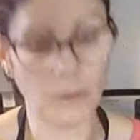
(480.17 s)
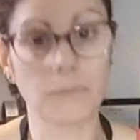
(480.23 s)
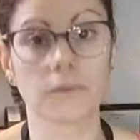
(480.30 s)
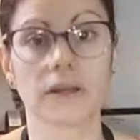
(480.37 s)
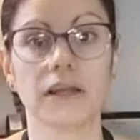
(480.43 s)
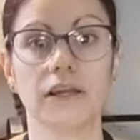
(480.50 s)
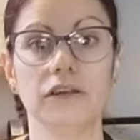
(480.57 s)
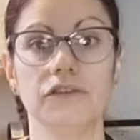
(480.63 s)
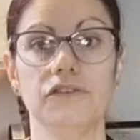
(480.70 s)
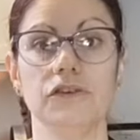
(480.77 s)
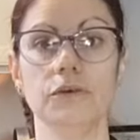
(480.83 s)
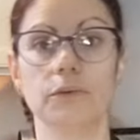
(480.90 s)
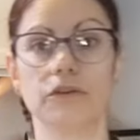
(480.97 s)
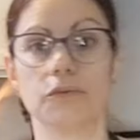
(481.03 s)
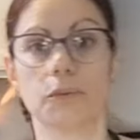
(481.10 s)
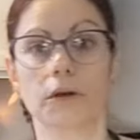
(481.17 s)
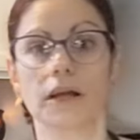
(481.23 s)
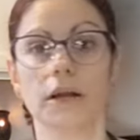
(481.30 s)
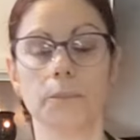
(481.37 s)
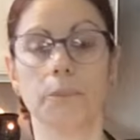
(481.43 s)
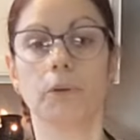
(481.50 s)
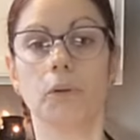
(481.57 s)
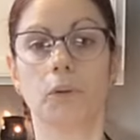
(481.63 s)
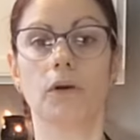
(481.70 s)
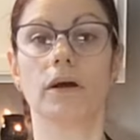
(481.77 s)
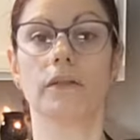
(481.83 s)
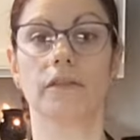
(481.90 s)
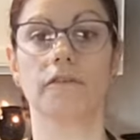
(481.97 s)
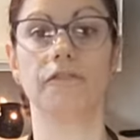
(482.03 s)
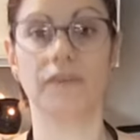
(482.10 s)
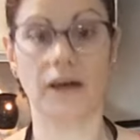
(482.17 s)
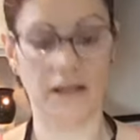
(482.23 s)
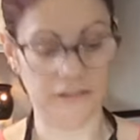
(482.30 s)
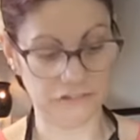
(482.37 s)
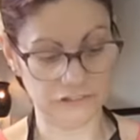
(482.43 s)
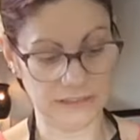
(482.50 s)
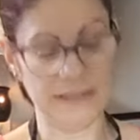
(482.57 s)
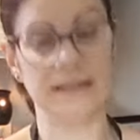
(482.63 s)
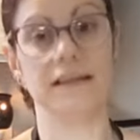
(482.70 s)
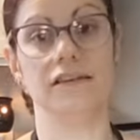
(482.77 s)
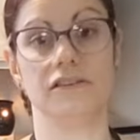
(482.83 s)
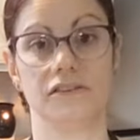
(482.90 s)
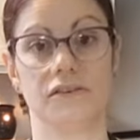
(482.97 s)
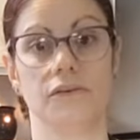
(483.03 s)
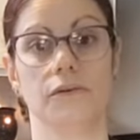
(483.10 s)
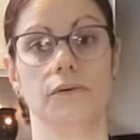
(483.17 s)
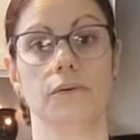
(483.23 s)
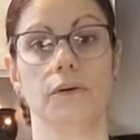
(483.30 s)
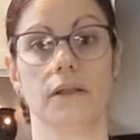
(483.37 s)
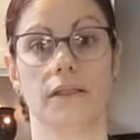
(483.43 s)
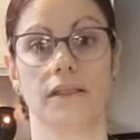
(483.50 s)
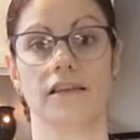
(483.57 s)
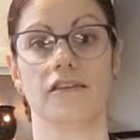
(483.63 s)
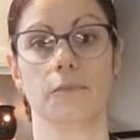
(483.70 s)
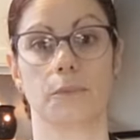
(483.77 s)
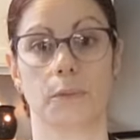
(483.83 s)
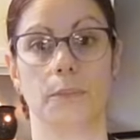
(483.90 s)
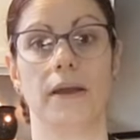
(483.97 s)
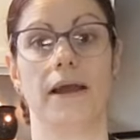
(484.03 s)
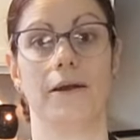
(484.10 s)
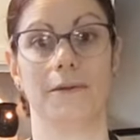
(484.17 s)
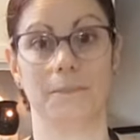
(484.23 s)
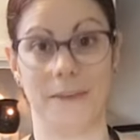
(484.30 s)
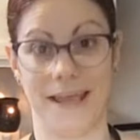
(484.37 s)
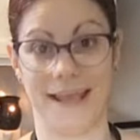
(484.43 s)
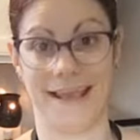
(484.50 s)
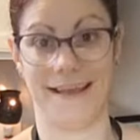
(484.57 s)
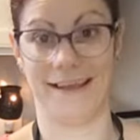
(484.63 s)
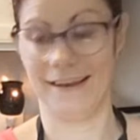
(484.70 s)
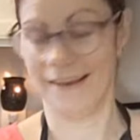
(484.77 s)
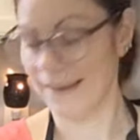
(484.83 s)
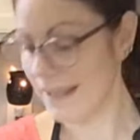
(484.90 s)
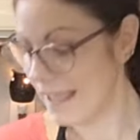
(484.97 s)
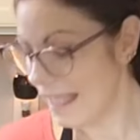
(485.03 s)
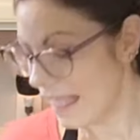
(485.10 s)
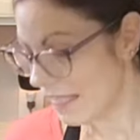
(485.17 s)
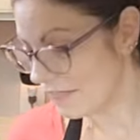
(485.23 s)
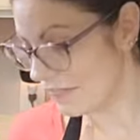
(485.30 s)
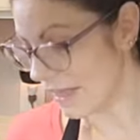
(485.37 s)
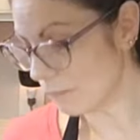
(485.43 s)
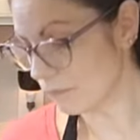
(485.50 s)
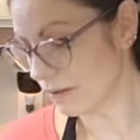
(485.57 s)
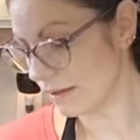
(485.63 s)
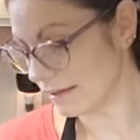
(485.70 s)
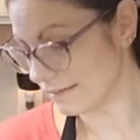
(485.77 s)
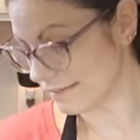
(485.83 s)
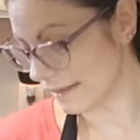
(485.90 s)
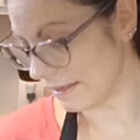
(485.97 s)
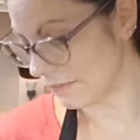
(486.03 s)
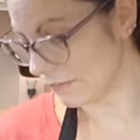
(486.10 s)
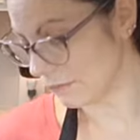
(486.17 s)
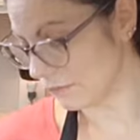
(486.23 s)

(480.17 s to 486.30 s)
what we're gonna do is we're gonna pour the fudge into this prepared pan. Then we're gonna take the